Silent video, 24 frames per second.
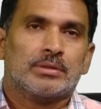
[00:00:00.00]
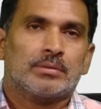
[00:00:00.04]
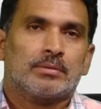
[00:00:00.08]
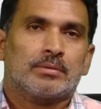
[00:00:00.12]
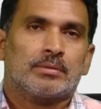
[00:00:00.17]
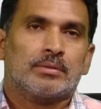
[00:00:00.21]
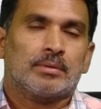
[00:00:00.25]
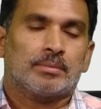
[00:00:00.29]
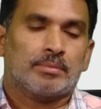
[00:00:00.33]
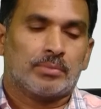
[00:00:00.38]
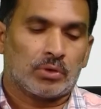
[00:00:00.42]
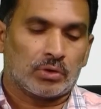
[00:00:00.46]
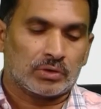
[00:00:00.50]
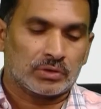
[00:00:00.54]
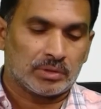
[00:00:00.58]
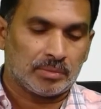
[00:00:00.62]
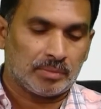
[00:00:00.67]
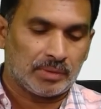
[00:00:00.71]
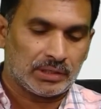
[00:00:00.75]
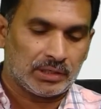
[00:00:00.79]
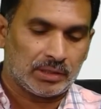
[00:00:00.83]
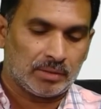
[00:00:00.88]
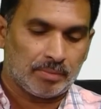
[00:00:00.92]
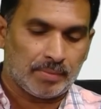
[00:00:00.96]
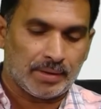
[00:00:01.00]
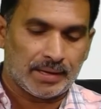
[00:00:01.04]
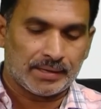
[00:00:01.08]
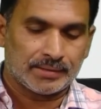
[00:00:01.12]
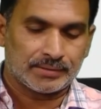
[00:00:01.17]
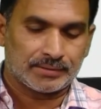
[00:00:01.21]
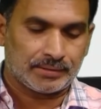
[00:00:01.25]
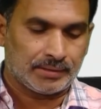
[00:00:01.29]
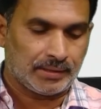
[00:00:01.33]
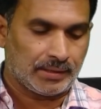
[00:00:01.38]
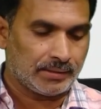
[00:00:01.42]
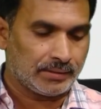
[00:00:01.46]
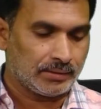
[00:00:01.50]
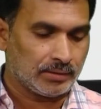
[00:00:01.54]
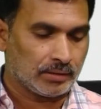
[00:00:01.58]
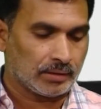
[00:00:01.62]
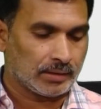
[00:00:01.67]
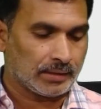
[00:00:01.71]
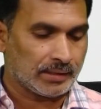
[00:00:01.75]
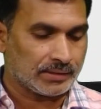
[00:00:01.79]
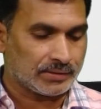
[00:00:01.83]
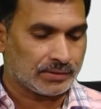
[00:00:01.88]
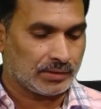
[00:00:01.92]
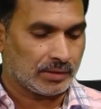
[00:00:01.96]
proximity-based and
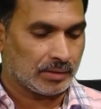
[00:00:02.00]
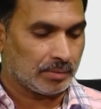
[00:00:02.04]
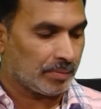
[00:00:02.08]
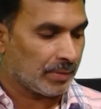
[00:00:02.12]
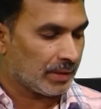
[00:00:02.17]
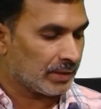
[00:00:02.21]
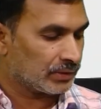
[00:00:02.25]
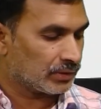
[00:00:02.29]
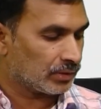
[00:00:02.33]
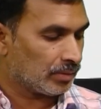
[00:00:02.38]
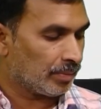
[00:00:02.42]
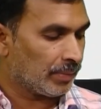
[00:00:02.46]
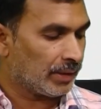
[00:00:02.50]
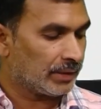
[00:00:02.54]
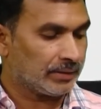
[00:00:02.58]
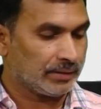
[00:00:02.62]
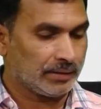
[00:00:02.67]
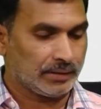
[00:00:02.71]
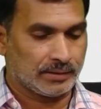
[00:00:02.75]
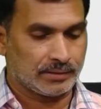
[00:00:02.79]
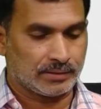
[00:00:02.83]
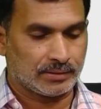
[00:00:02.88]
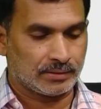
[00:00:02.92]
clustering-based methods.